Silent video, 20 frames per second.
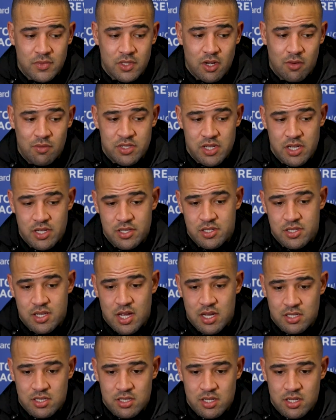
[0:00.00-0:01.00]
obviously it's
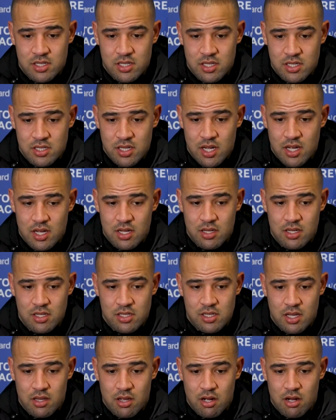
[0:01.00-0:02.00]
that's it's, it's their it's
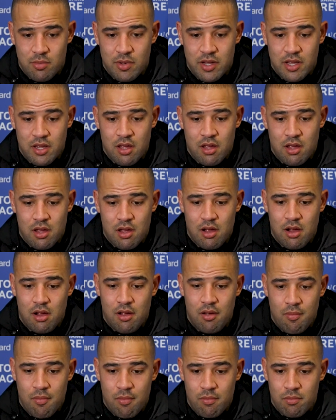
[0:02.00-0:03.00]
their derby.
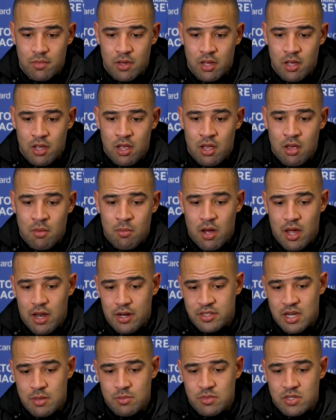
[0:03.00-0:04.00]
Um, but at the
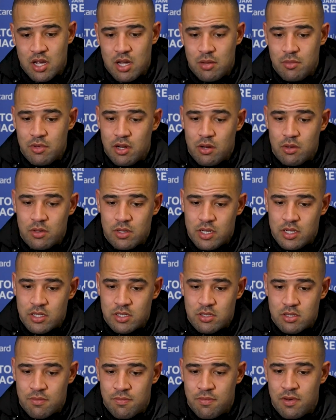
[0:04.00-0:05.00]
same time, you know,
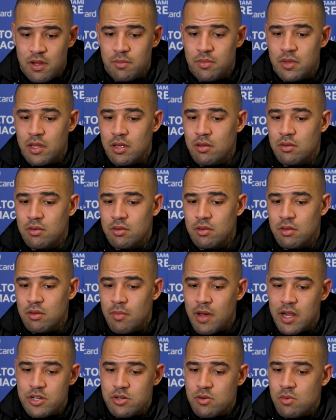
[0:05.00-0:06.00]
it's the flip. The, the
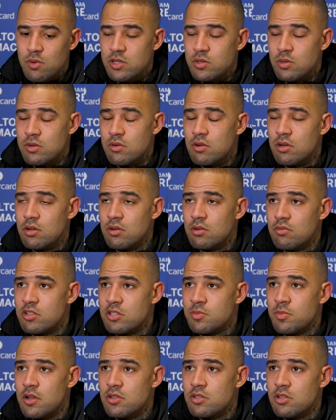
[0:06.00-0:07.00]
manager always on a
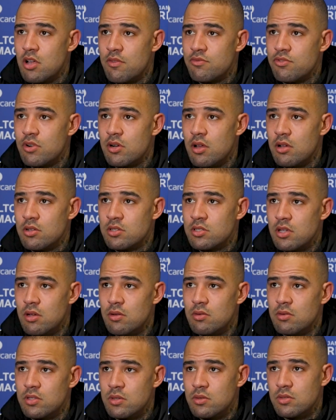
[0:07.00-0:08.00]
response after a loss, so
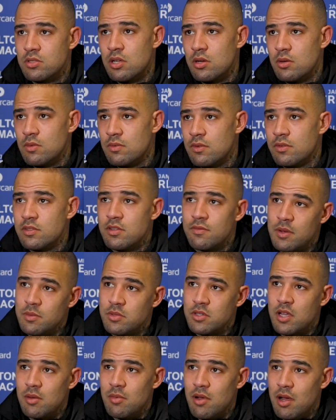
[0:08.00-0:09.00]
it's also it's a flip
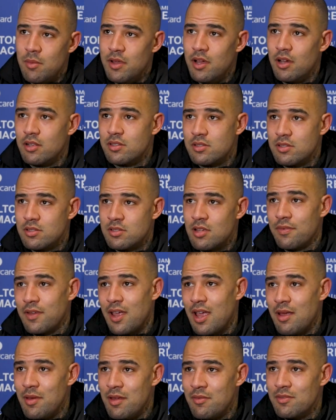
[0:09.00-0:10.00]
side. It might be a tough
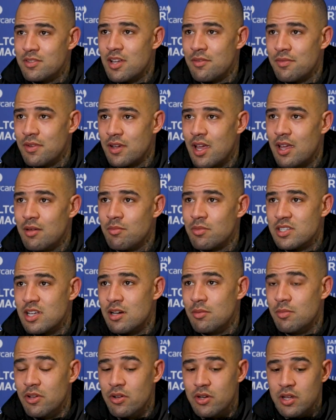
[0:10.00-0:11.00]
game, even tougher game, because they'll
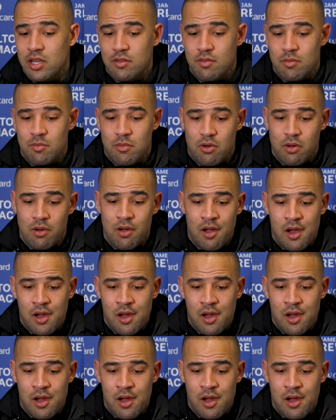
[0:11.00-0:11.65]
be on it even more.